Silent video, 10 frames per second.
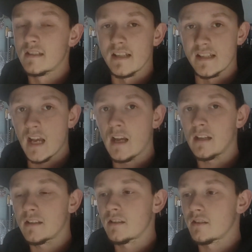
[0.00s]

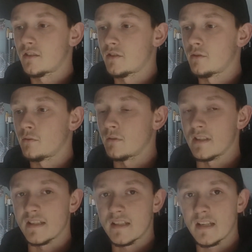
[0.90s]
designed to
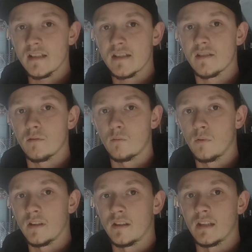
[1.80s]
assist
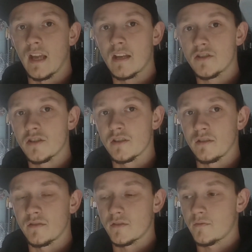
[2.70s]
with the
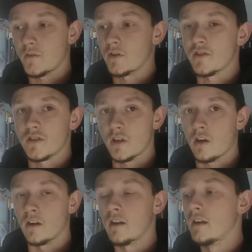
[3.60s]
engine's first
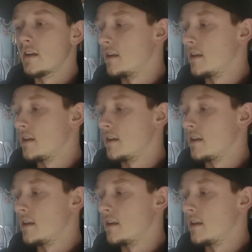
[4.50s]
start.